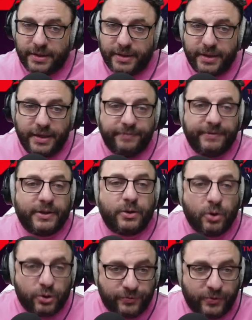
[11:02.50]
if it
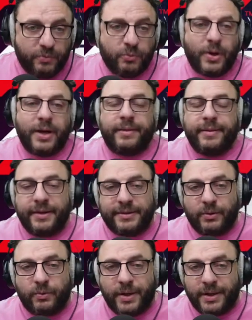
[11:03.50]
goes from
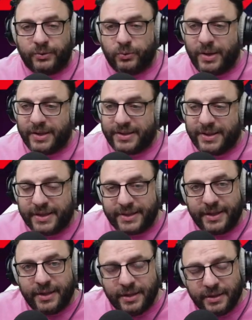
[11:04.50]
131 to
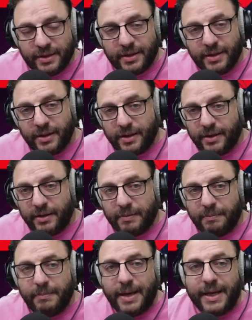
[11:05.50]
160,
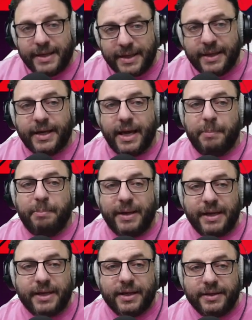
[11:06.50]
making a
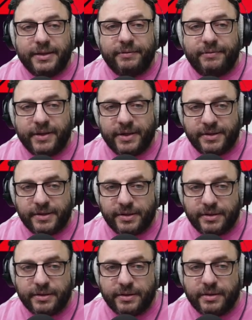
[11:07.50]
big difference
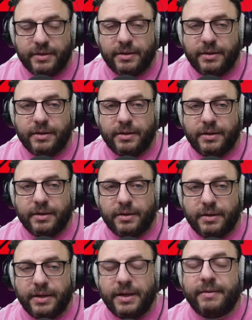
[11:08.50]

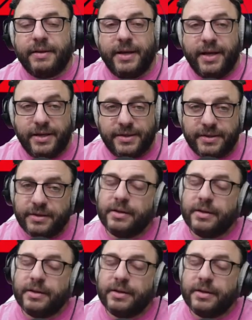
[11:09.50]
in the race.